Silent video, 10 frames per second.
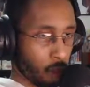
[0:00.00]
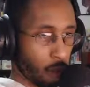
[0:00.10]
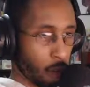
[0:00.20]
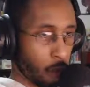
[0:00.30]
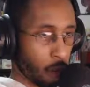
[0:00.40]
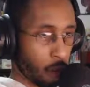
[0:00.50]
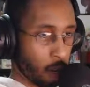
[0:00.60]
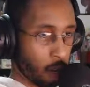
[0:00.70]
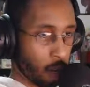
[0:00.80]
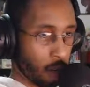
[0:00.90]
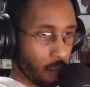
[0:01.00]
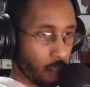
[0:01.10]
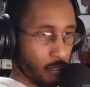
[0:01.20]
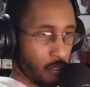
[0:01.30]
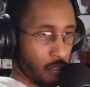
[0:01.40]
But
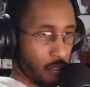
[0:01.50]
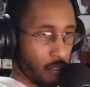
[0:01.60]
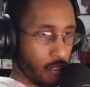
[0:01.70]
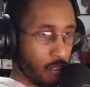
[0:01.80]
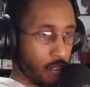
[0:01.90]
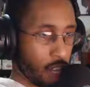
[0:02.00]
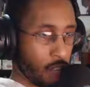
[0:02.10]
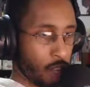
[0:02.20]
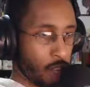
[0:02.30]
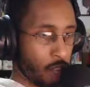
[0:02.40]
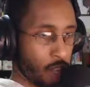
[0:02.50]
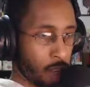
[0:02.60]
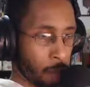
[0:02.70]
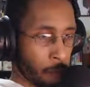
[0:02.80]
the